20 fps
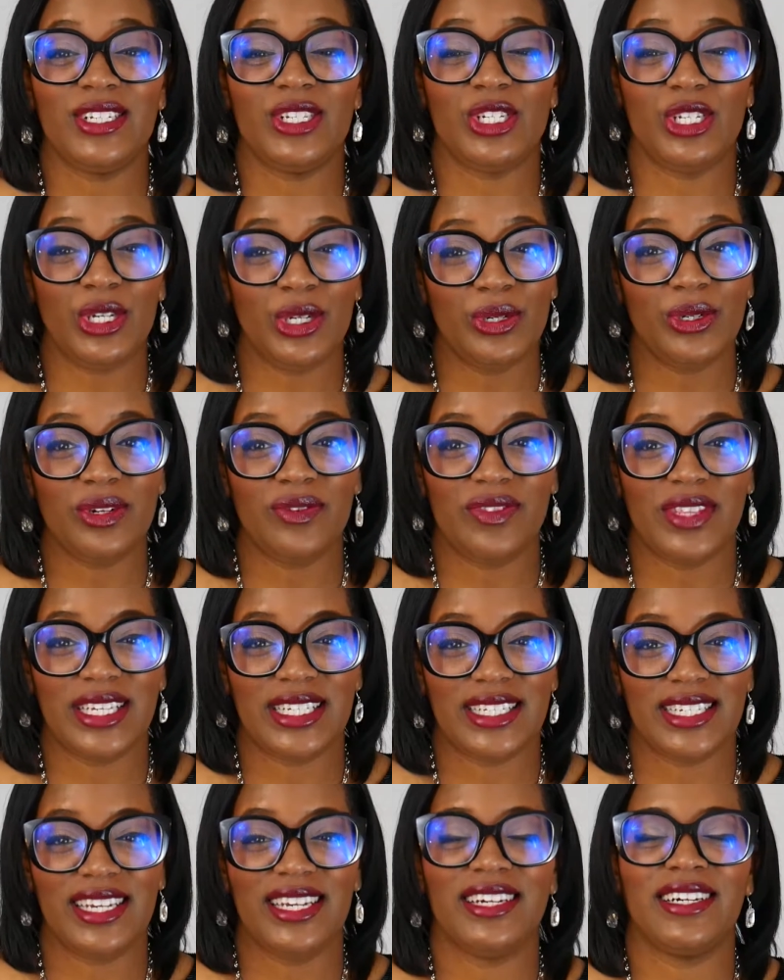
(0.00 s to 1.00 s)
June of
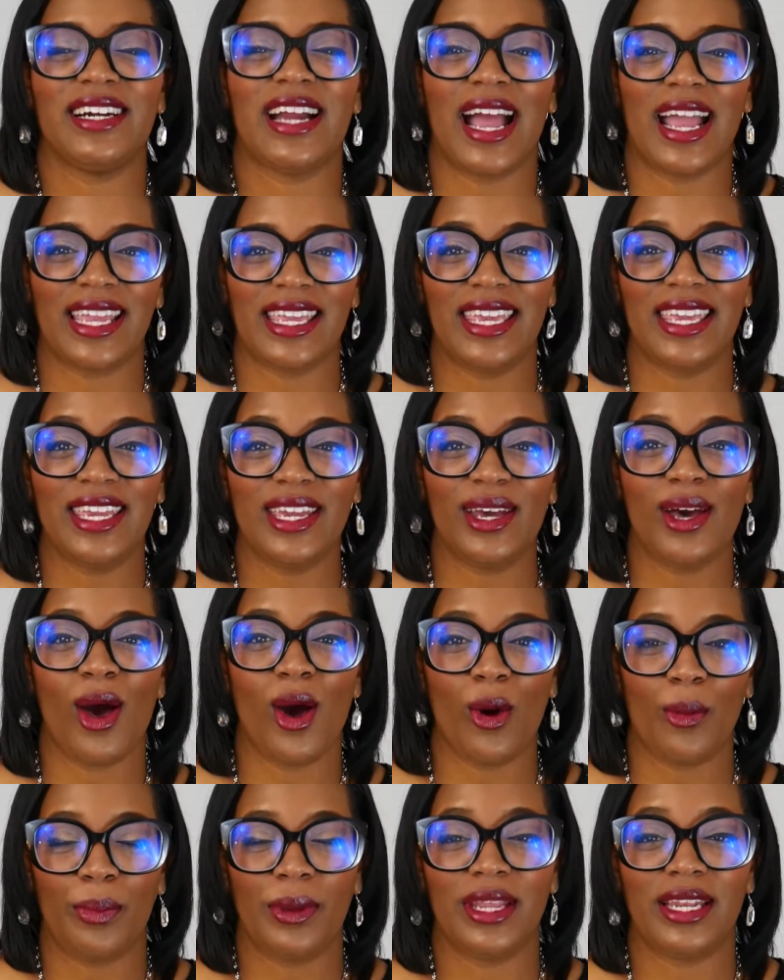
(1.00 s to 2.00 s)
this year, IKEA
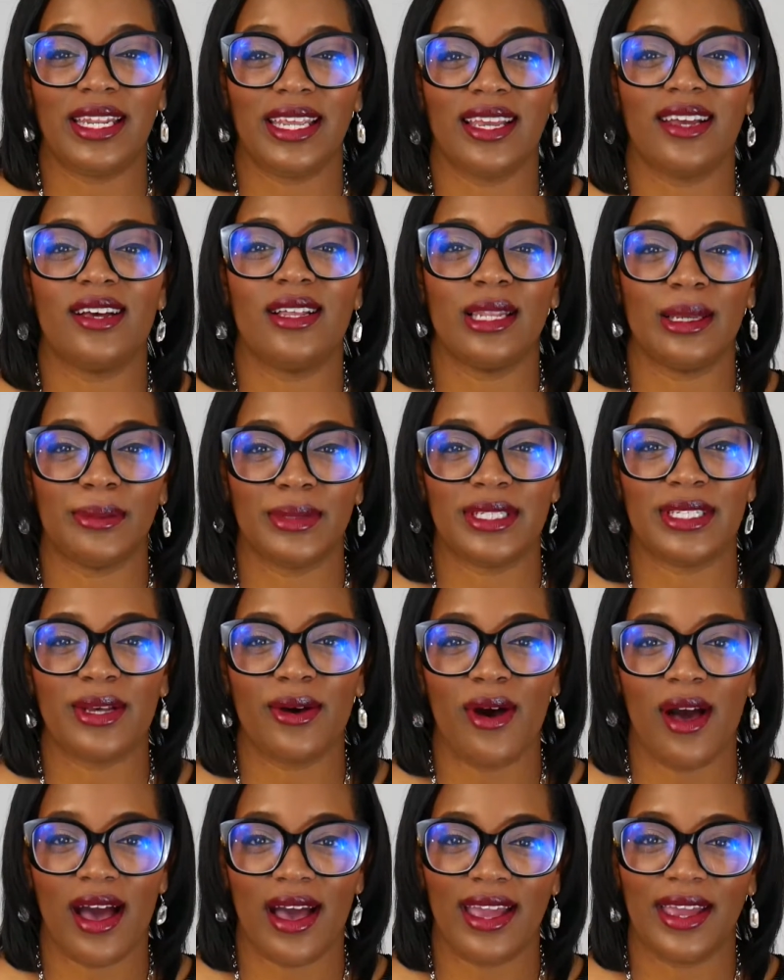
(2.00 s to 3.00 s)
opened in
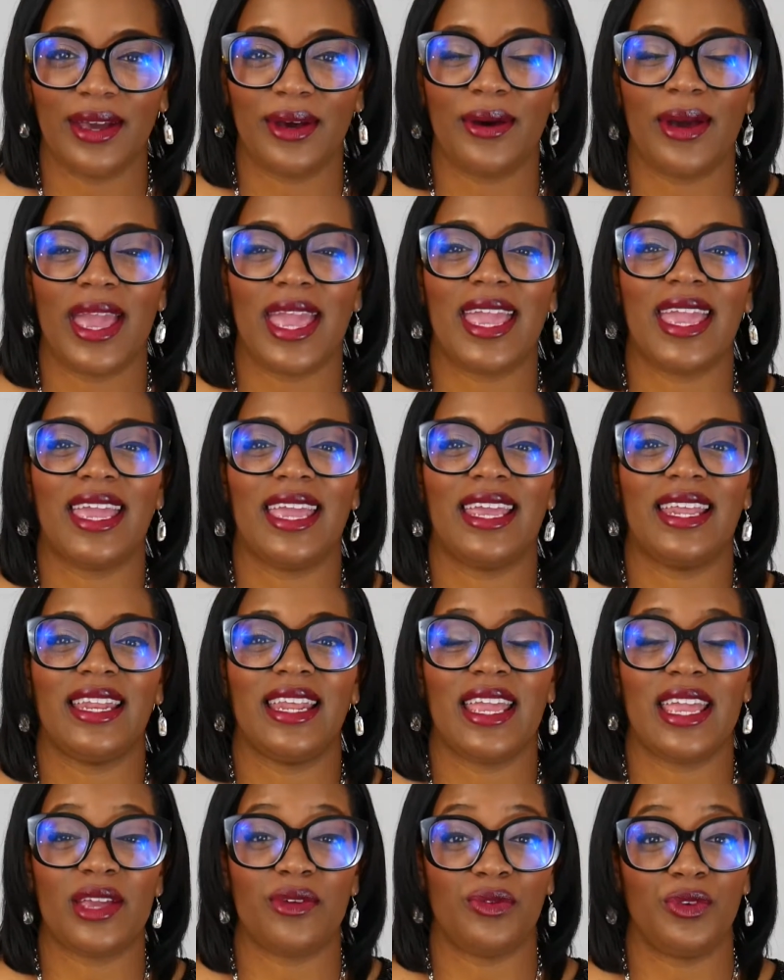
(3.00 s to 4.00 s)
Columbus, Ohio,
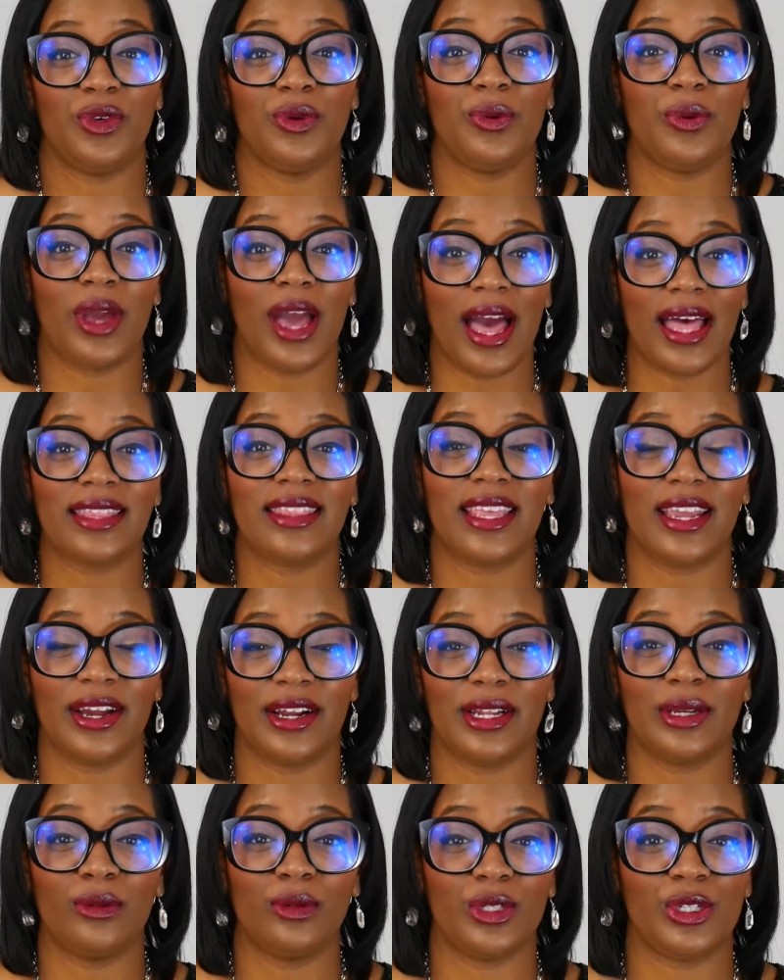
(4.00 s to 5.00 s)
and if you got
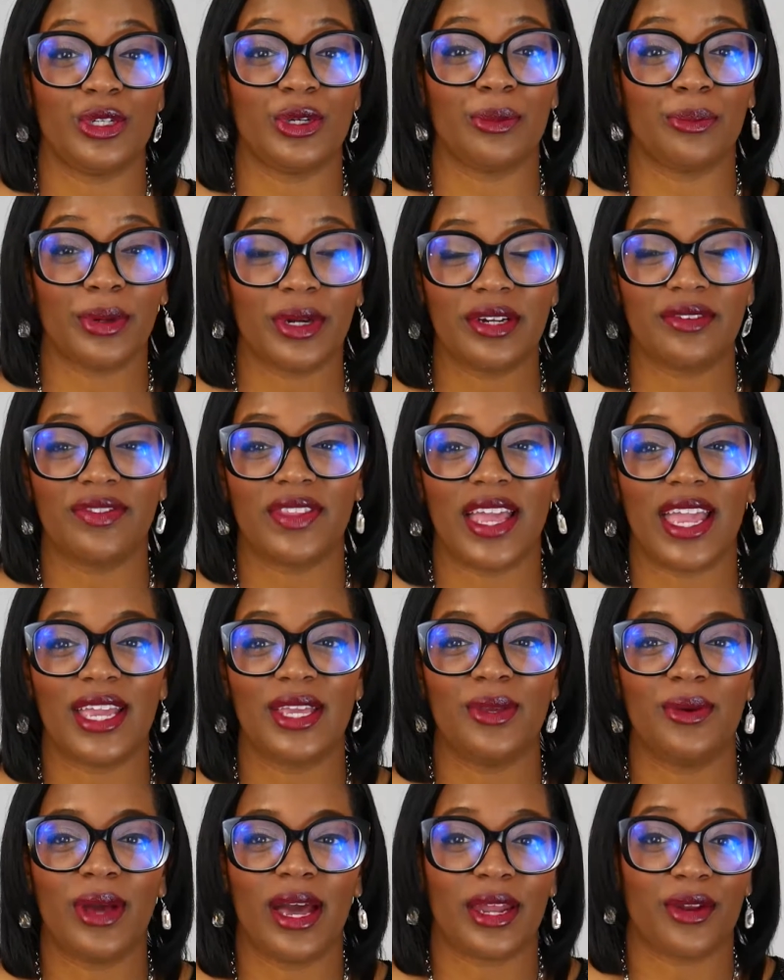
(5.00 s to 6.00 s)
there and it was your
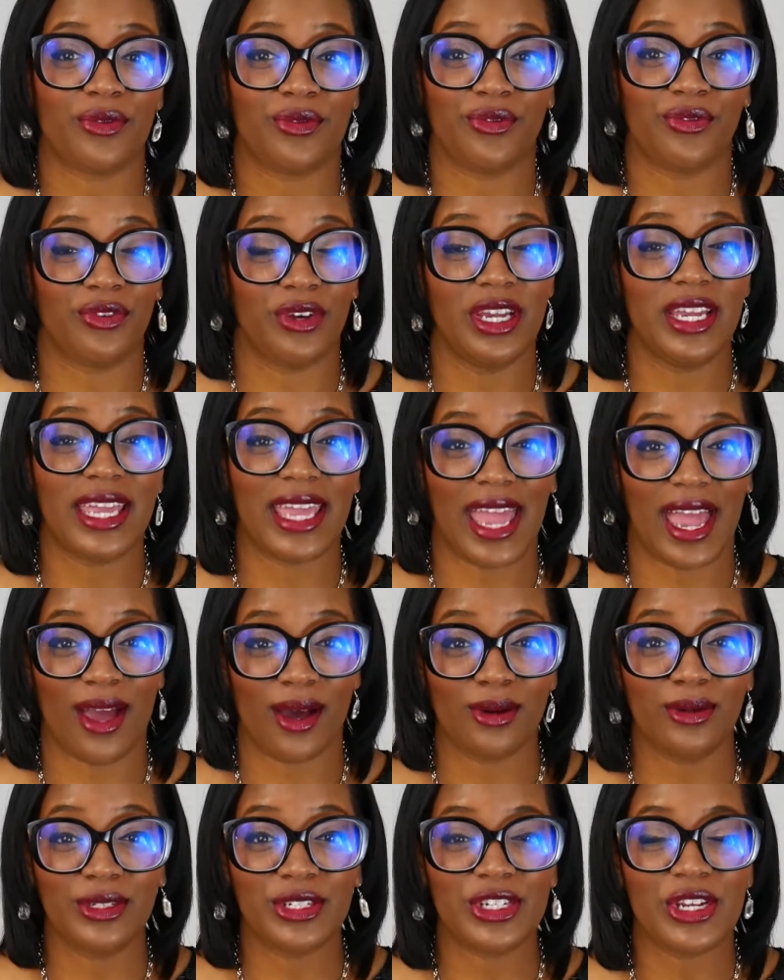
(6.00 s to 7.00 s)
birthday, you got a free
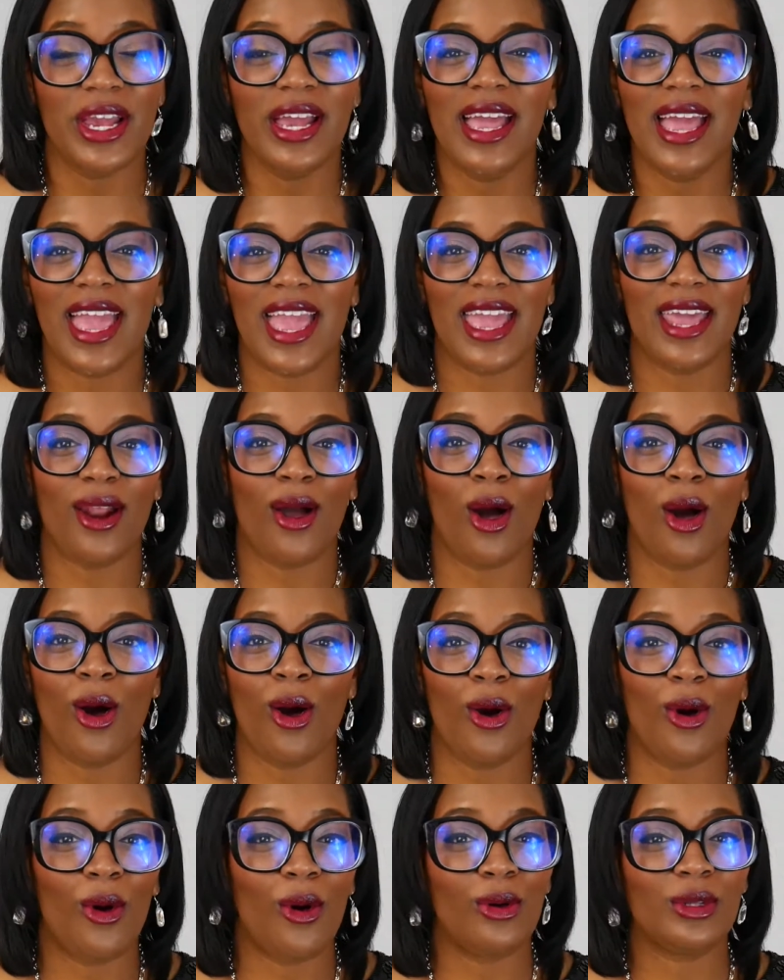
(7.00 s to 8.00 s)
couch and a
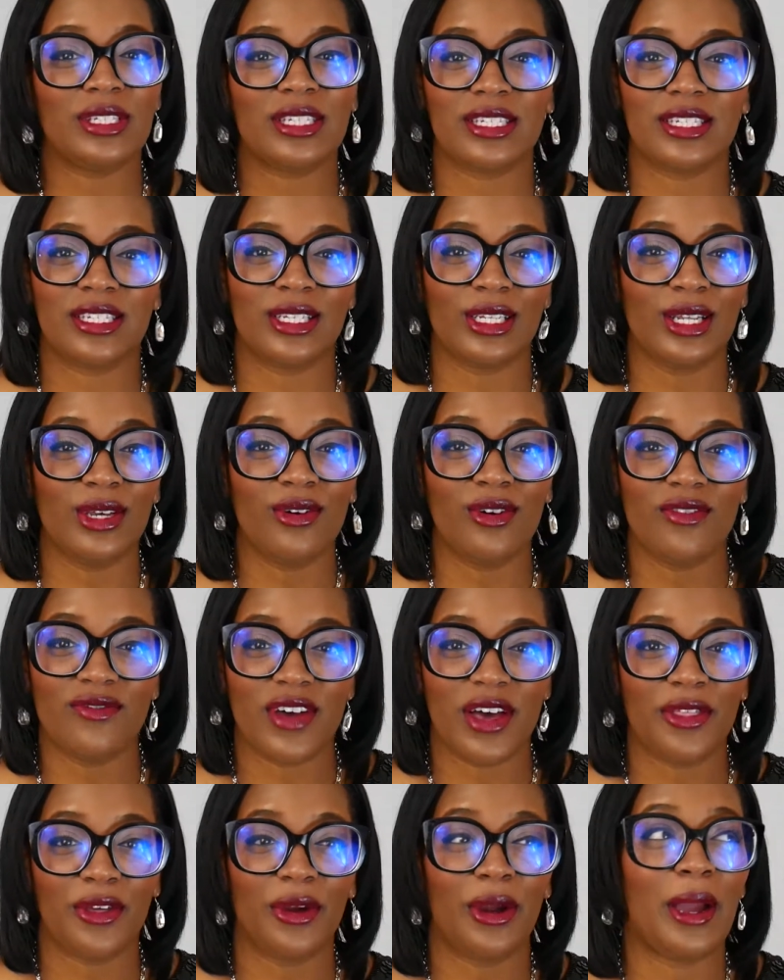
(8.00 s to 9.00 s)
whole slew
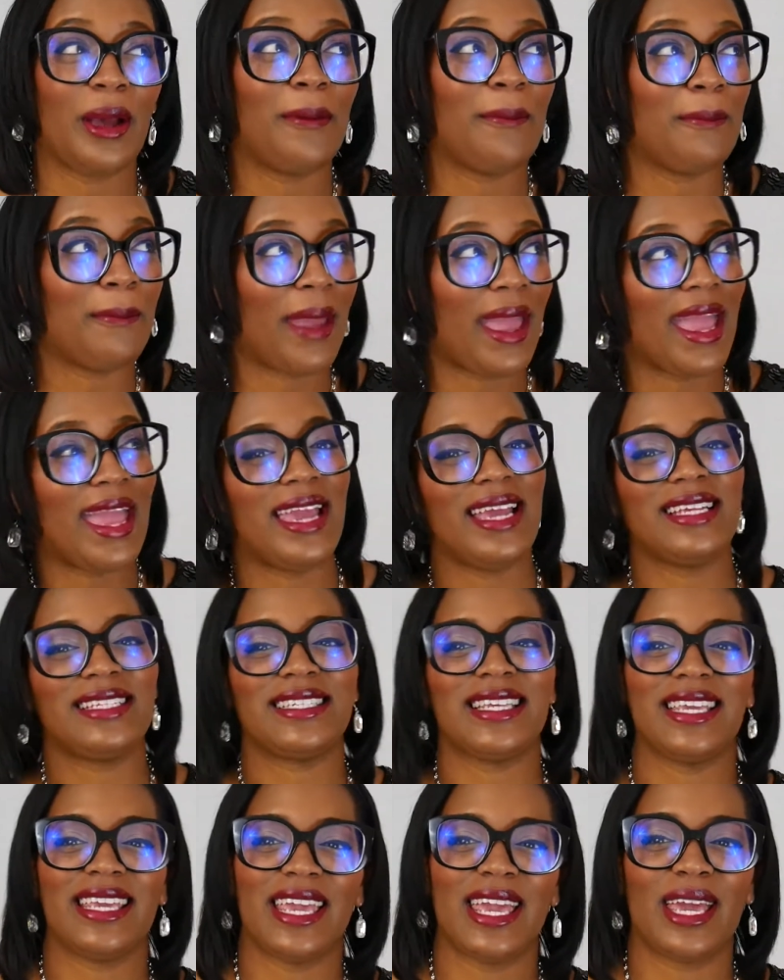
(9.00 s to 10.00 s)
of other
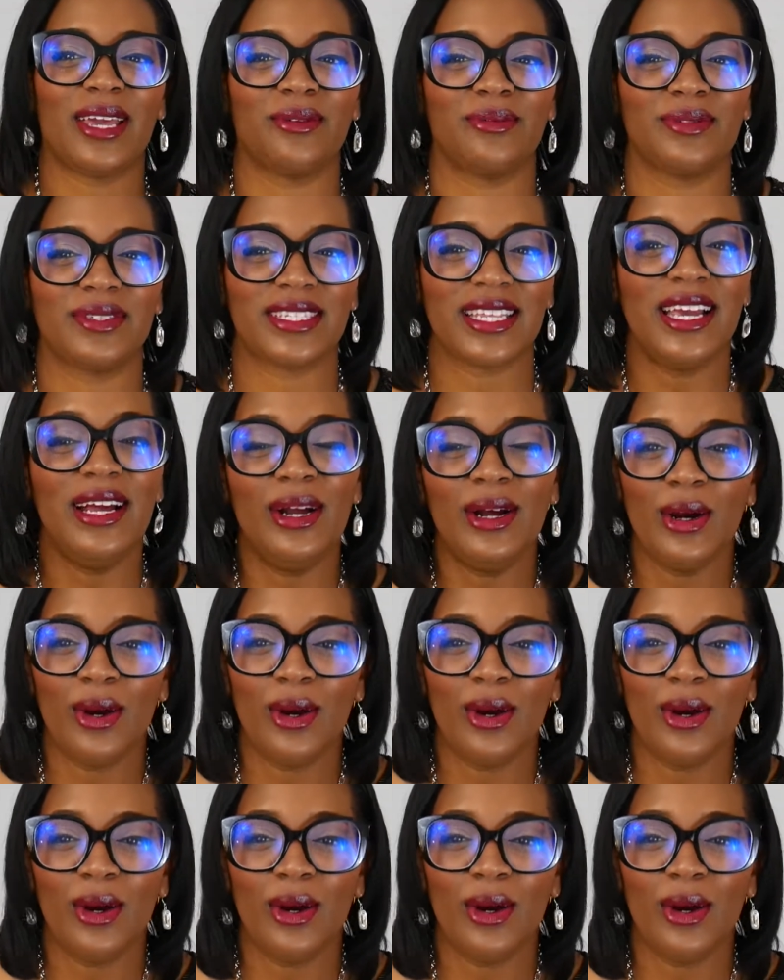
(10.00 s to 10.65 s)
amazing gifts.